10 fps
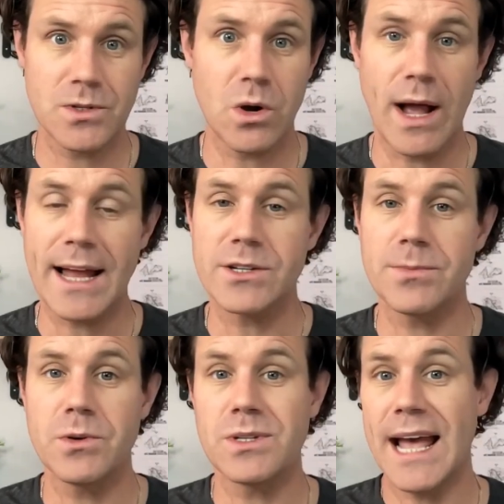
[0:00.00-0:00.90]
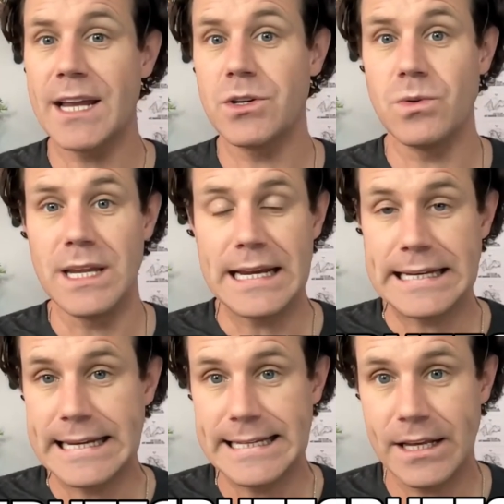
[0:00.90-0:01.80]
So attributes add unique
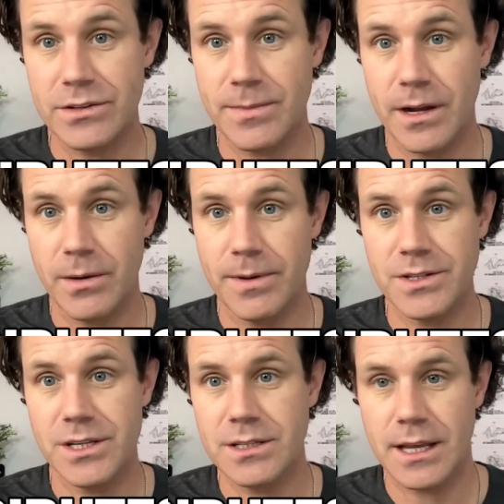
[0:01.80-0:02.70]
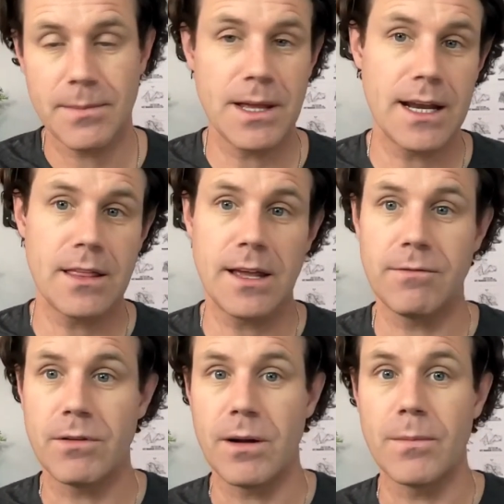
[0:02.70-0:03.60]
details about your business. They can be anything
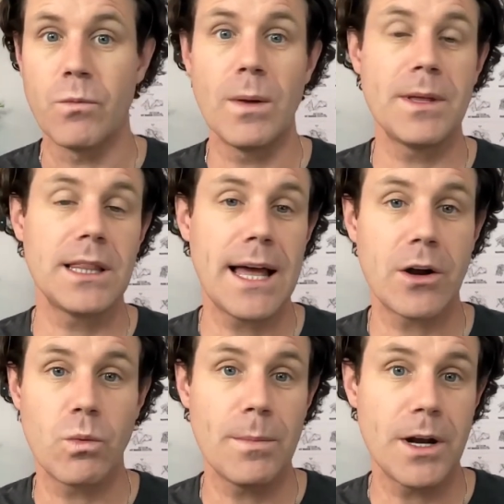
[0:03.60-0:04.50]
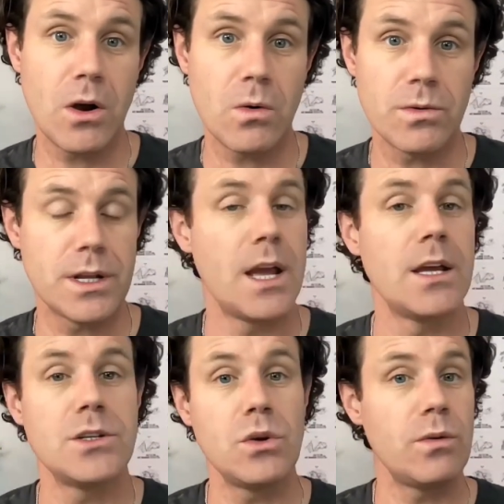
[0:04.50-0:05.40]
from women-led or women-owned
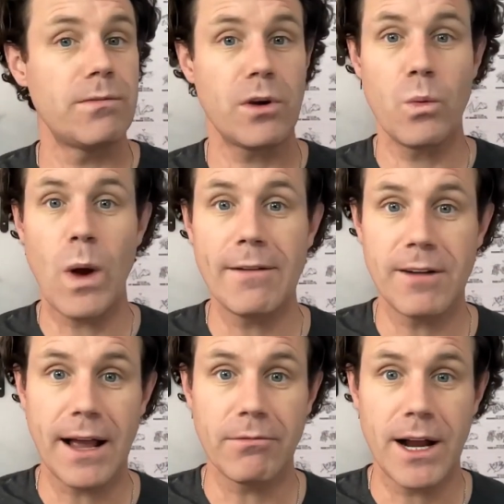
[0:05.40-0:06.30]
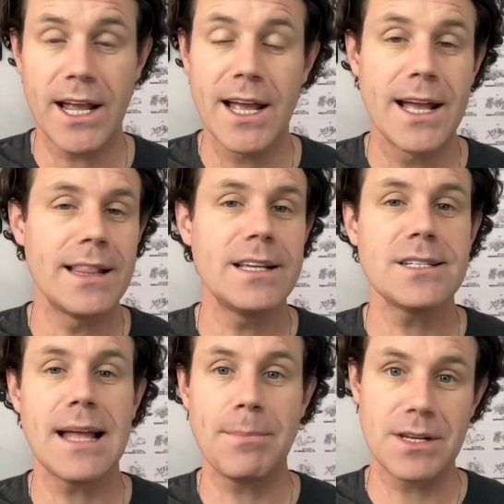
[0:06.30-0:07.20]
to free Wi-Fi, right? This
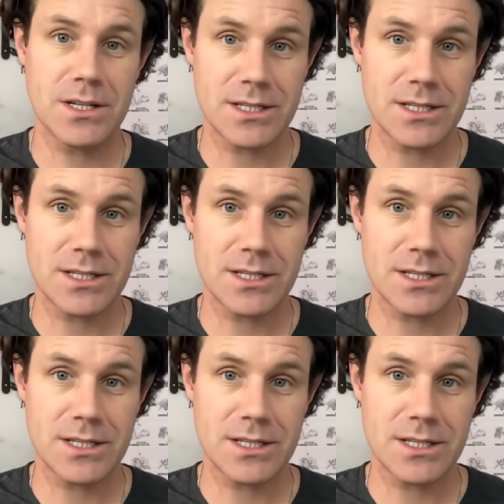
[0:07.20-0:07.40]
step is